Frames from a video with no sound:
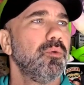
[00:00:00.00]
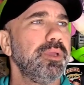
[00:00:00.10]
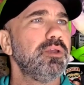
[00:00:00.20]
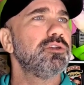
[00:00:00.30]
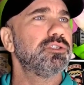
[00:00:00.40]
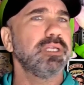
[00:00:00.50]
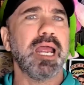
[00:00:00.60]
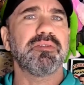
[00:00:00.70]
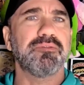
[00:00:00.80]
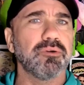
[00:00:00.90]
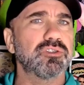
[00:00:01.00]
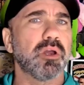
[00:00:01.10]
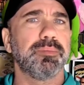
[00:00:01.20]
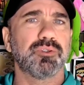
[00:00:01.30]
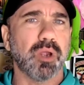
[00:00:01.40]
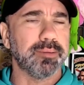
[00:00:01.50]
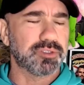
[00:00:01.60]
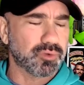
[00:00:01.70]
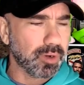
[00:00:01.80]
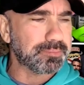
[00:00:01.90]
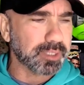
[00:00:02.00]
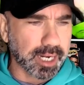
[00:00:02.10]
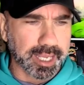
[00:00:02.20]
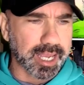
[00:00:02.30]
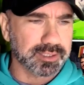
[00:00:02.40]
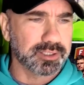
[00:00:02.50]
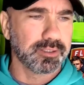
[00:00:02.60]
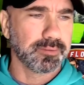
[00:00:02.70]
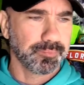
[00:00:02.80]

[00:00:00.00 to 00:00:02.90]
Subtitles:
we usually had the first couple drives scripted, I guess.